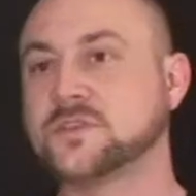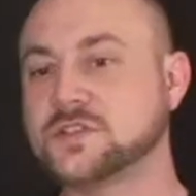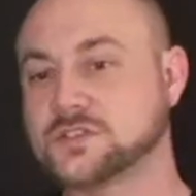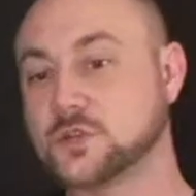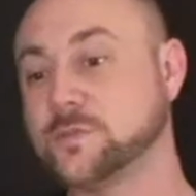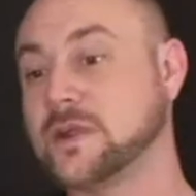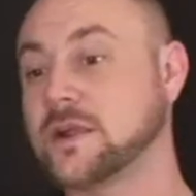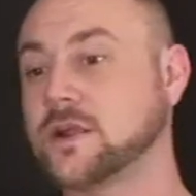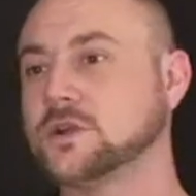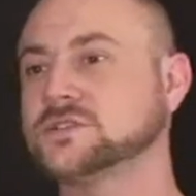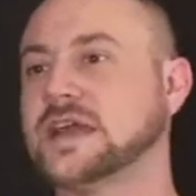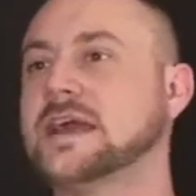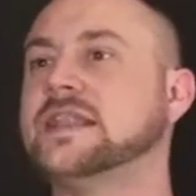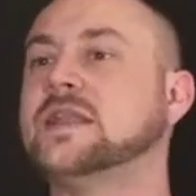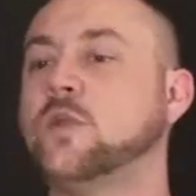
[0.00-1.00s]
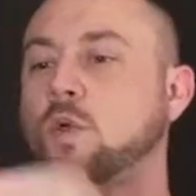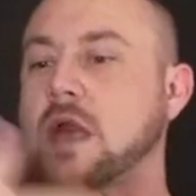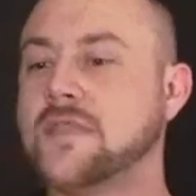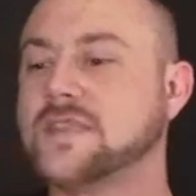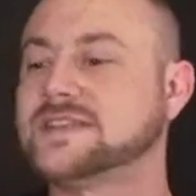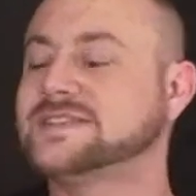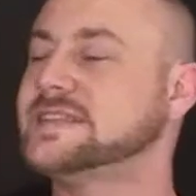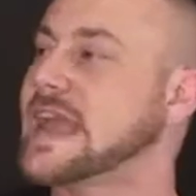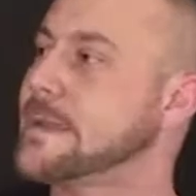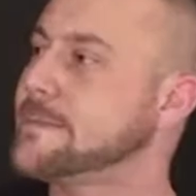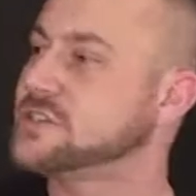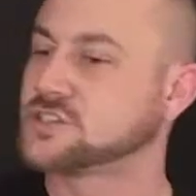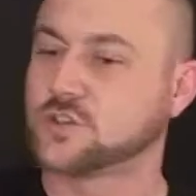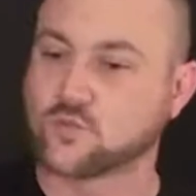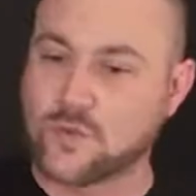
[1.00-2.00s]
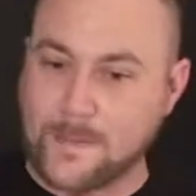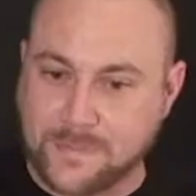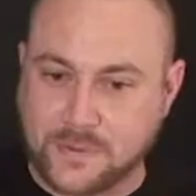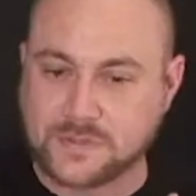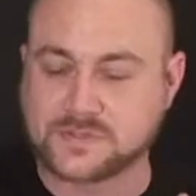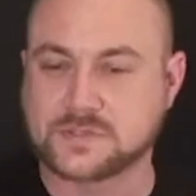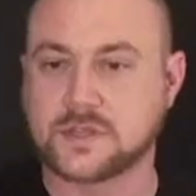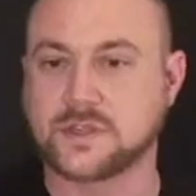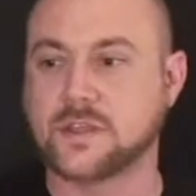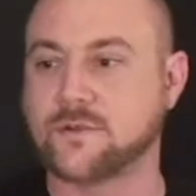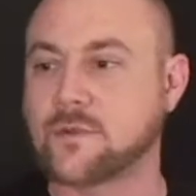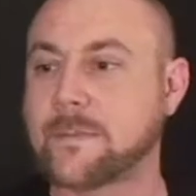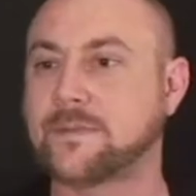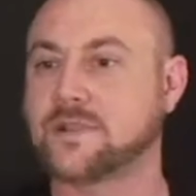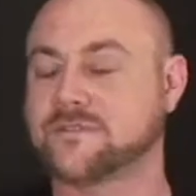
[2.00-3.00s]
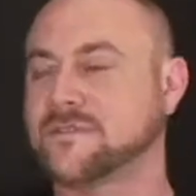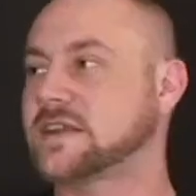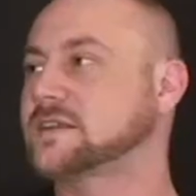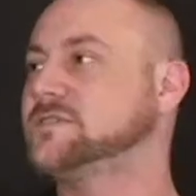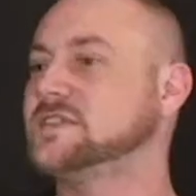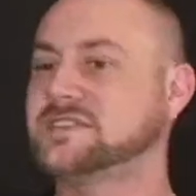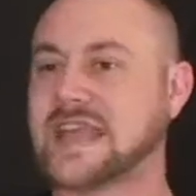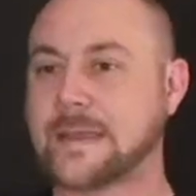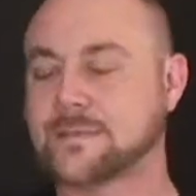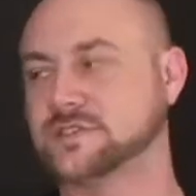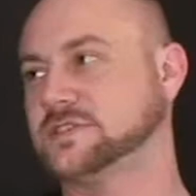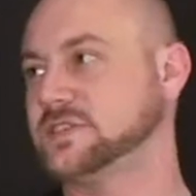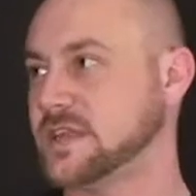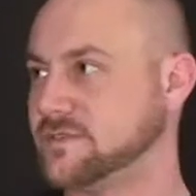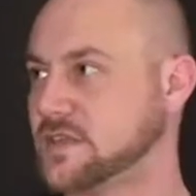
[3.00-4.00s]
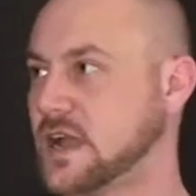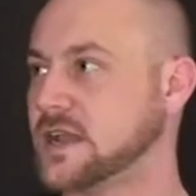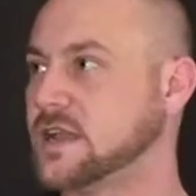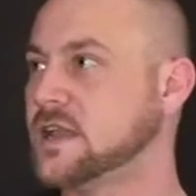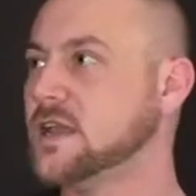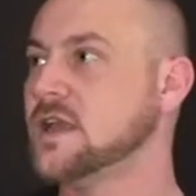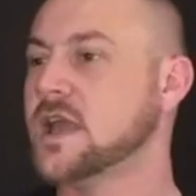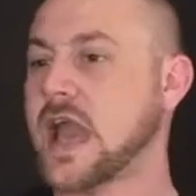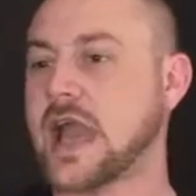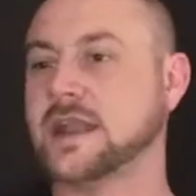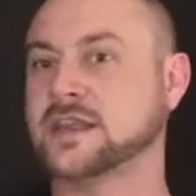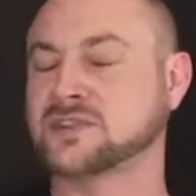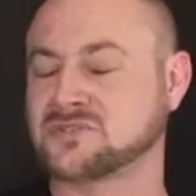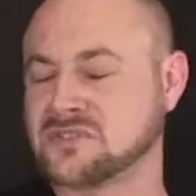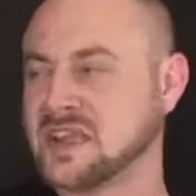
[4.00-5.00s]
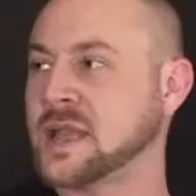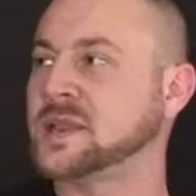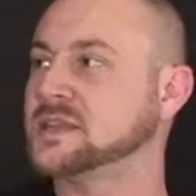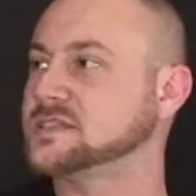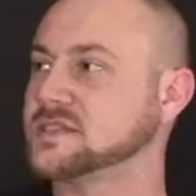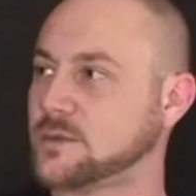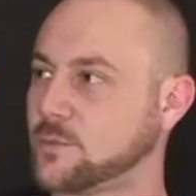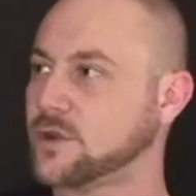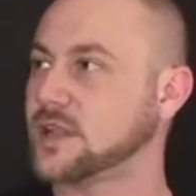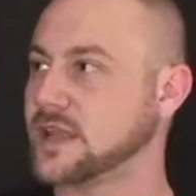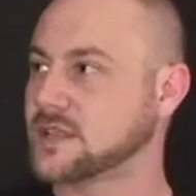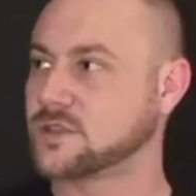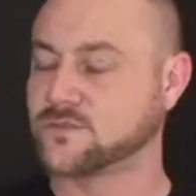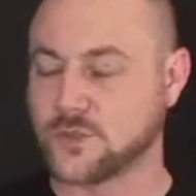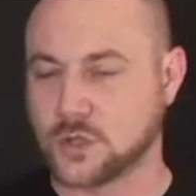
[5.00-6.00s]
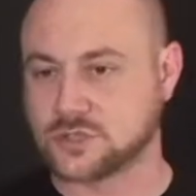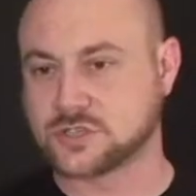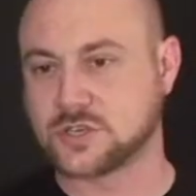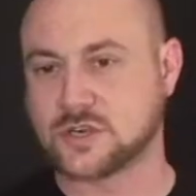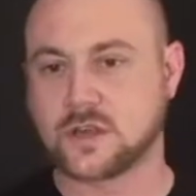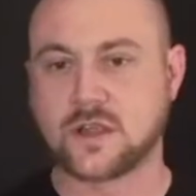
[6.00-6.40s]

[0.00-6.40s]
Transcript: the superheroes, and the damage, the ripple effect of the damage that they've done, and it created someone like the Vulture.